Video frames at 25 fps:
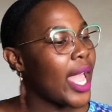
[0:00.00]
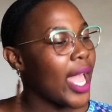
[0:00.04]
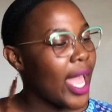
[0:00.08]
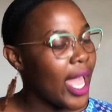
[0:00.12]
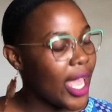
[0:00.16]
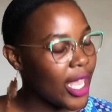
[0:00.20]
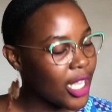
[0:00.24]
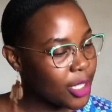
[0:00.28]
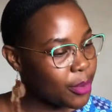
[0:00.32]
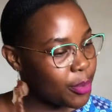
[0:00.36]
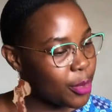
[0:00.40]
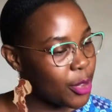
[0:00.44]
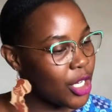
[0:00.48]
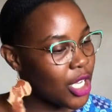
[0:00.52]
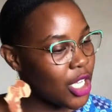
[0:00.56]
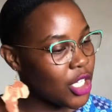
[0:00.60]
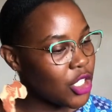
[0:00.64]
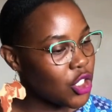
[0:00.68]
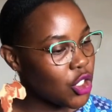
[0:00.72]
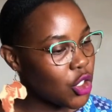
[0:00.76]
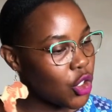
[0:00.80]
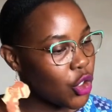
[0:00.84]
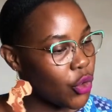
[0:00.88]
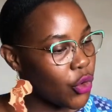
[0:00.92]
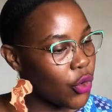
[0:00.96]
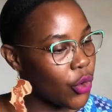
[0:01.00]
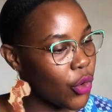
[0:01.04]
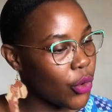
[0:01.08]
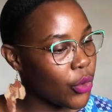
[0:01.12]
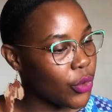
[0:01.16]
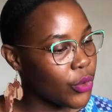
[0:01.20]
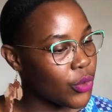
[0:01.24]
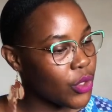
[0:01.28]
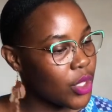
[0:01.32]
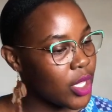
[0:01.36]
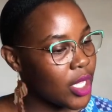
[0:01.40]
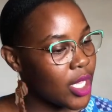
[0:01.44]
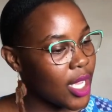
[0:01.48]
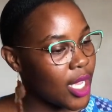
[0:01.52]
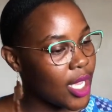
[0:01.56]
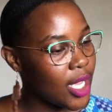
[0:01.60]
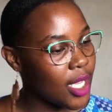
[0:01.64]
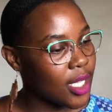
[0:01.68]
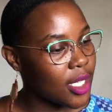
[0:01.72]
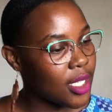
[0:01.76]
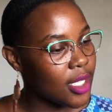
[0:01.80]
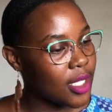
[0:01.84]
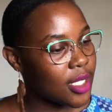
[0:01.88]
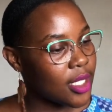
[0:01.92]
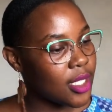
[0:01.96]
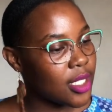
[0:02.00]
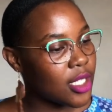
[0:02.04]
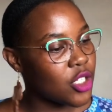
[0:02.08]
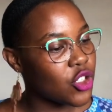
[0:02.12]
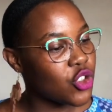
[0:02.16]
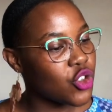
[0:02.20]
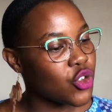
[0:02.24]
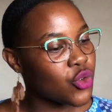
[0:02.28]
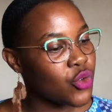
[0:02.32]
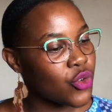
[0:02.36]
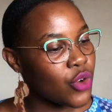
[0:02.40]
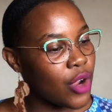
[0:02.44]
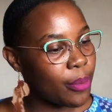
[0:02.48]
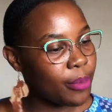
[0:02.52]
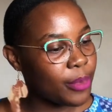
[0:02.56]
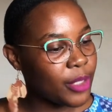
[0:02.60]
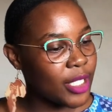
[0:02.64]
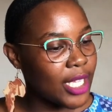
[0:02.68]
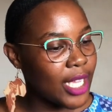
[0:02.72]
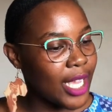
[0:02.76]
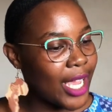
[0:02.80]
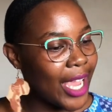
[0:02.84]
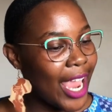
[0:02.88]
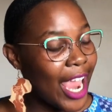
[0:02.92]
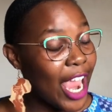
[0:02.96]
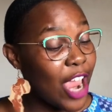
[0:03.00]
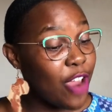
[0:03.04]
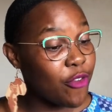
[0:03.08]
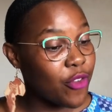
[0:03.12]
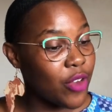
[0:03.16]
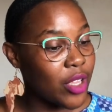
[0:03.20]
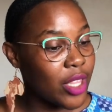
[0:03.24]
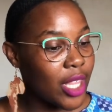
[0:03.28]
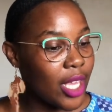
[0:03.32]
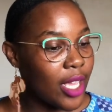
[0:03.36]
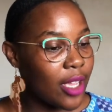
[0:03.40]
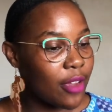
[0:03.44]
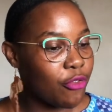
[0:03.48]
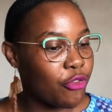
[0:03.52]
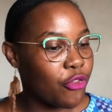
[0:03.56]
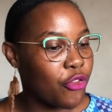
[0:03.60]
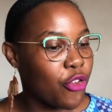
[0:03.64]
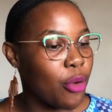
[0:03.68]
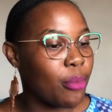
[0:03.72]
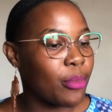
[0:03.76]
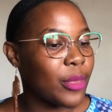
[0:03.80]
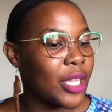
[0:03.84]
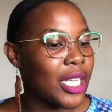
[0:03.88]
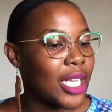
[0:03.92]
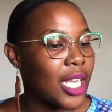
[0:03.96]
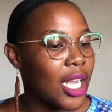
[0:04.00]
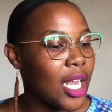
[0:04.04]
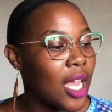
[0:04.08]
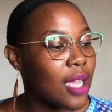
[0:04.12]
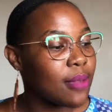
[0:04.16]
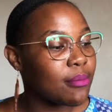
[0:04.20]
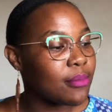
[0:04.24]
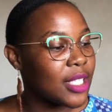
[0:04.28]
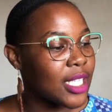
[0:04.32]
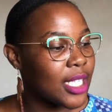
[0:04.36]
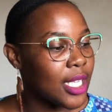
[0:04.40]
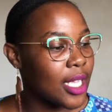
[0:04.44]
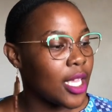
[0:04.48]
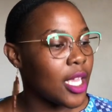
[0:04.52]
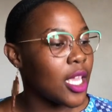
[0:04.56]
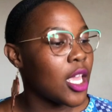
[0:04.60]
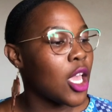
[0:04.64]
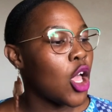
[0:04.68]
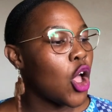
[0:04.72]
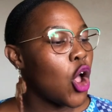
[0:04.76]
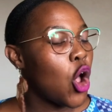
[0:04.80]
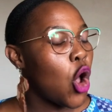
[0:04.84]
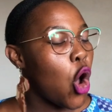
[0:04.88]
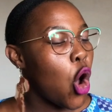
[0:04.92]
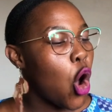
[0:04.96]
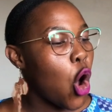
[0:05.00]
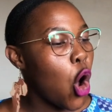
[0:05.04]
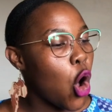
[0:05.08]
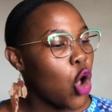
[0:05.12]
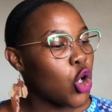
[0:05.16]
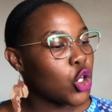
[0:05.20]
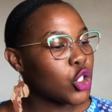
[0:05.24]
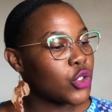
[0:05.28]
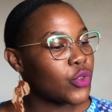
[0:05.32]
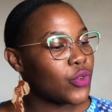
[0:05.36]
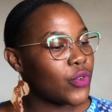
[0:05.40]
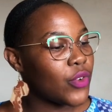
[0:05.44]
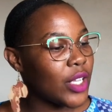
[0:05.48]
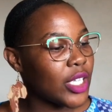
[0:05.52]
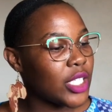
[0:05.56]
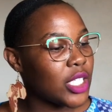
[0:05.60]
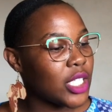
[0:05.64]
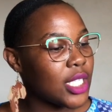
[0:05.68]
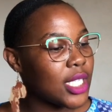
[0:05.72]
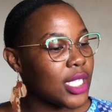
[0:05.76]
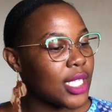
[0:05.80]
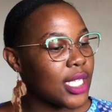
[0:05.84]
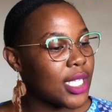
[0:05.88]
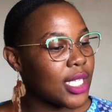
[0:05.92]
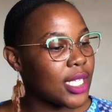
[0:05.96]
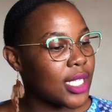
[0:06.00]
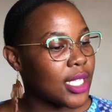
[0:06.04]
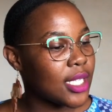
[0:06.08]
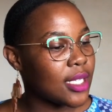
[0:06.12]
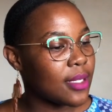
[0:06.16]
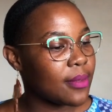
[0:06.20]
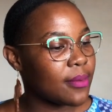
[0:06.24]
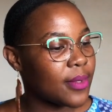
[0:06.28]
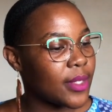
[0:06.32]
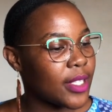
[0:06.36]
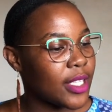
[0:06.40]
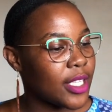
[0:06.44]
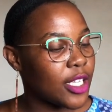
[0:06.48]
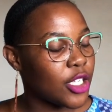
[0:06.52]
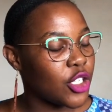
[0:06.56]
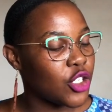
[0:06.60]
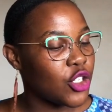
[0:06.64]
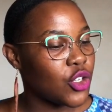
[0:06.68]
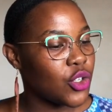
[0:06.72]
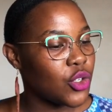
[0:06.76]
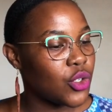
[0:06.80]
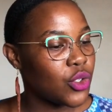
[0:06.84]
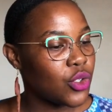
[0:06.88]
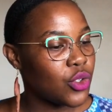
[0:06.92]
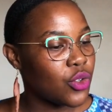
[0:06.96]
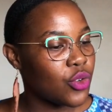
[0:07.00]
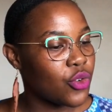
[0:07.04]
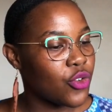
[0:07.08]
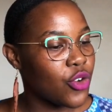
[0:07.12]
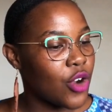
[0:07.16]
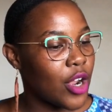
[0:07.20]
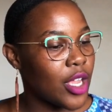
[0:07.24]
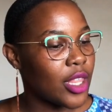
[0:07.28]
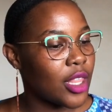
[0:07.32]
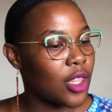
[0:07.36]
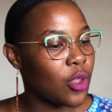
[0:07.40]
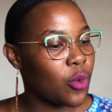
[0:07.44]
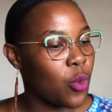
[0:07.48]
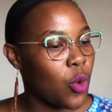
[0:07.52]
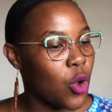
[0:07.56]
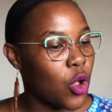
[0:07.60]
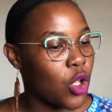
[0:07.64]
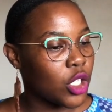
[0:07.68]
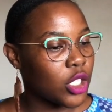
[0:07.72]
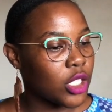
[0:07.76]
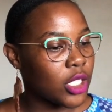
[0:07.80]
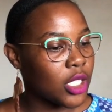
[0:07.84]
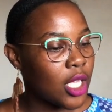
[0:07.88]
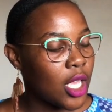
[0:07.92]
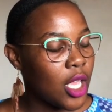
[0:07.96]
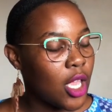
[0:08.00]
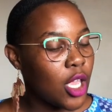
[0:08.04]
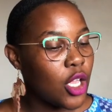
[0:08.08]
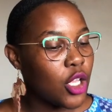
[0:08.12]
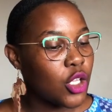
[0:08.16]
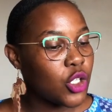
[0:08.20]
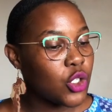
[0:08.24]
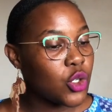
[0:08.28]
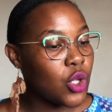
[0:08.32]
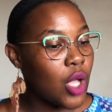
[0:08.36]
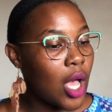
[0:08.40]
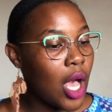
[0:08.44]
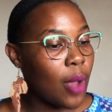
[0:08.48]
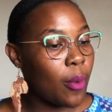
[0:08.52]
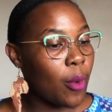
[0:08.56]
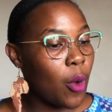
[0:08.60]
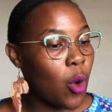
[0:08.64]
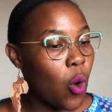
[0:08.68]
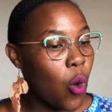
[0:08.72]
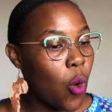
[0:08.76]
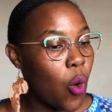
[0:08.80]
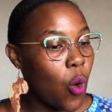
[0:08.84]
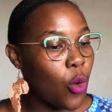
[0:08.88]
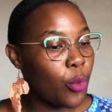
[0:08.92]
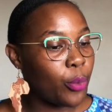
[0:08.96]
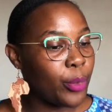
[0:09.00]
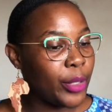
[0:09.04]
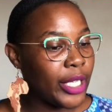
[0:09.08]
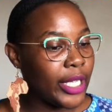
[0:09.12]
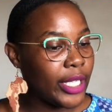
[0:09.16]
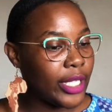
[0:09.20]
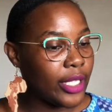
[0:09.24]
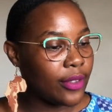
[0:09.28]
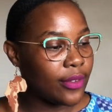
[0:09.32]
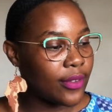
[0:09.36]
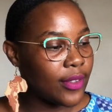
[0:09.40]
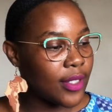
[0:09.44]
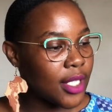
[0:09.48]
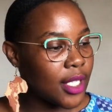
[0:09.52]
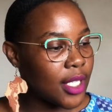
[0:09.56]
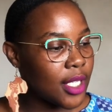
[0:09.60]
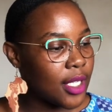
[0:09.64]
Exponential growth is disrupting everything from the clumsy, old-fashioned systems that used to run the world to our core beliefs.